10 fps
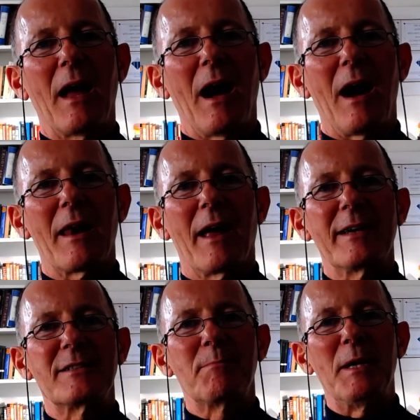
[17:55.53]
I
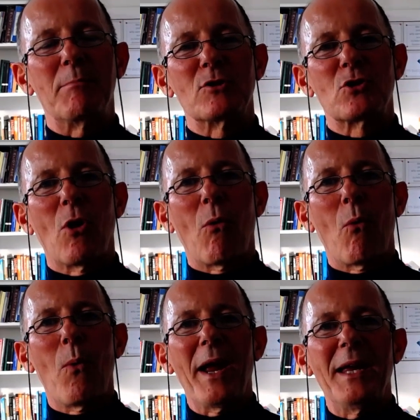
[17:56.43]
like people to go
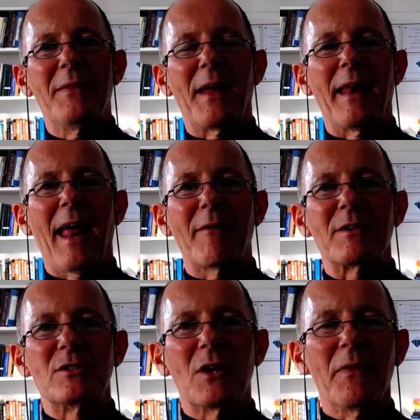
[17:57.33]
away then,
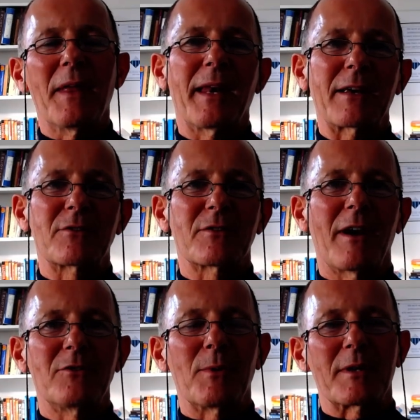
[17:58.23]
having done that
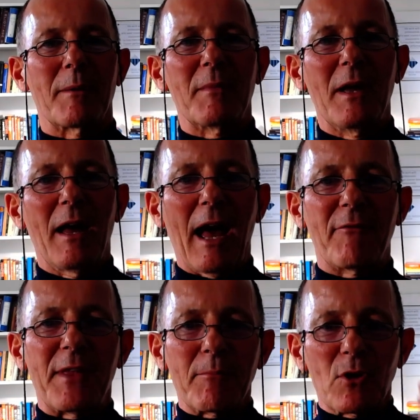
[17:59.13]
exercise with them, have
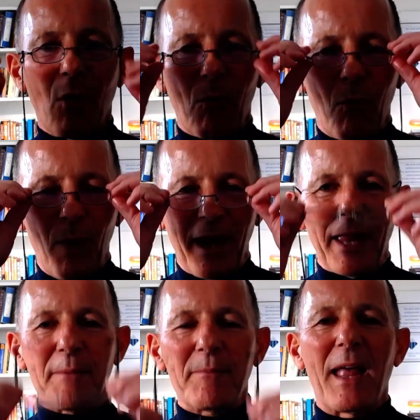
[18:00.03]
them go
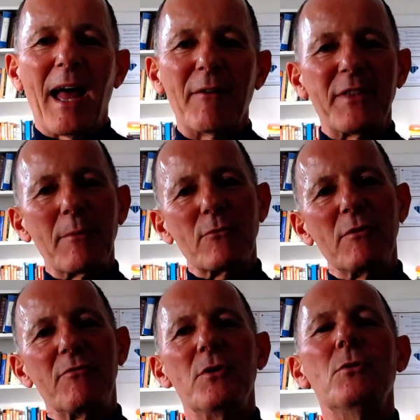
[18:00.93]
away, have them
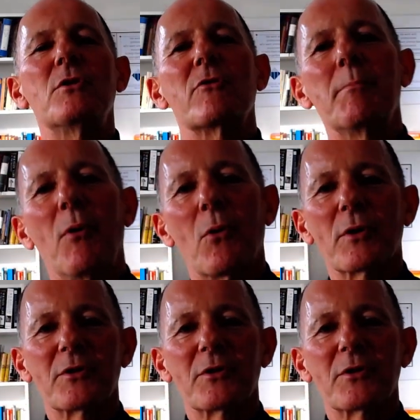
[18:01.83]
review the report